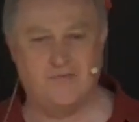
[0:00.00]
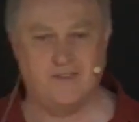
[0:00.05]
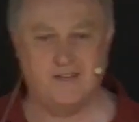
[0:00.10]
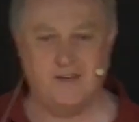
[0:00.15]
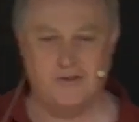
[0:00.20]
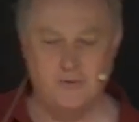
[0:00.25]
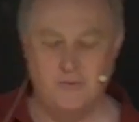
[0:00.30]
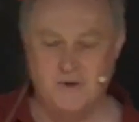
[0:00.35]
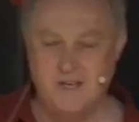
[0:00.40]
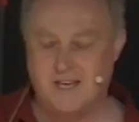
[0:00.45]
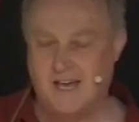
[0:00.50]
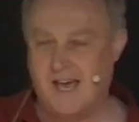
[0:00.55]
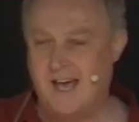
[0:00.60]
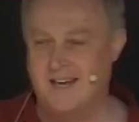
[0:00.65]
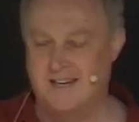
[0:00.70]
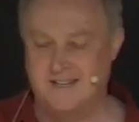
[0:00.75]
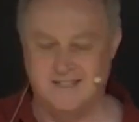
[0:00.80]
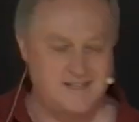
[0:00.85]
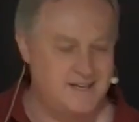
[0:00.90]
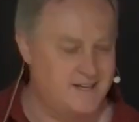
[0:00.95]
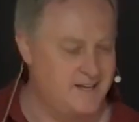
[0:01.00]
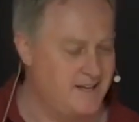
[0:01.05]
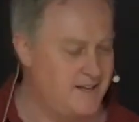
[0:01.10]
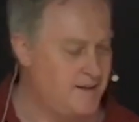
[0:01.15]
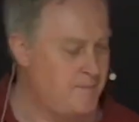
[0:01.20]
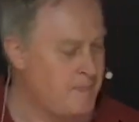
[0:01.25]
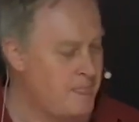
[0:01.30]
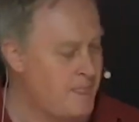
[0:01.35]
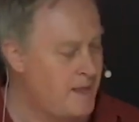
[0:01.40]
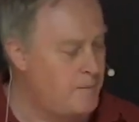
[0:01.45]
the other weekend.
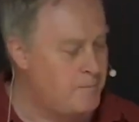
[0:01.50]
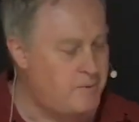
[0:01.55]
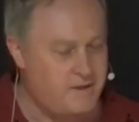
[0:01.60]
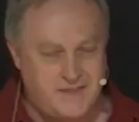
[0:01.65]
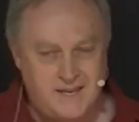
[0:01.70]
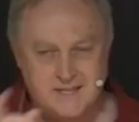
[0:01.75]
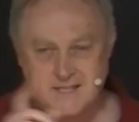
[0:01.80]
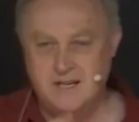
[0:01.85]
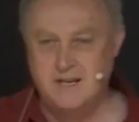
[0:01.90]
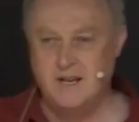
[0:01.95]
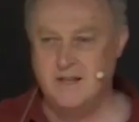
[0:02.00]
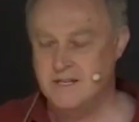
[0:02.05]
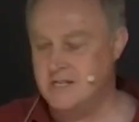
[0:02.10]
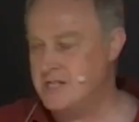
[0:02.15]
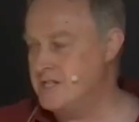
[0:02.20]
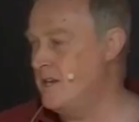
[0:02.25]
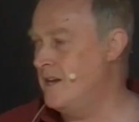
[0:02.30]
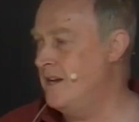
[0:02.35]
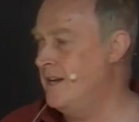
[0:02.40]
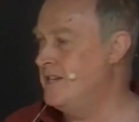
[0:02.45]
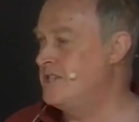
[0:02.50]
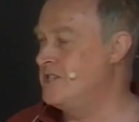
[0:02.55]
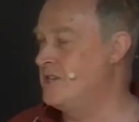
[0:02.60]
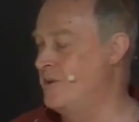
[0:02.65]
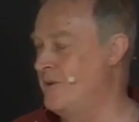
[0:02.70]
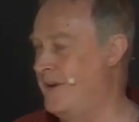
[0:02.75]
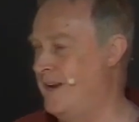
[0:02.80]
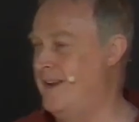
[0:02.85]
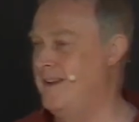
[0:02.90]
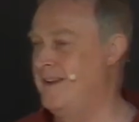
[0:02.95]
But there's another side
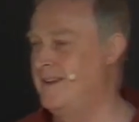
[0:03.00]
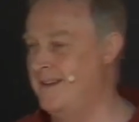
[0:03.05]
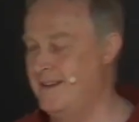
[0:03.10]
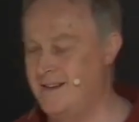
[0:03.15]
to it.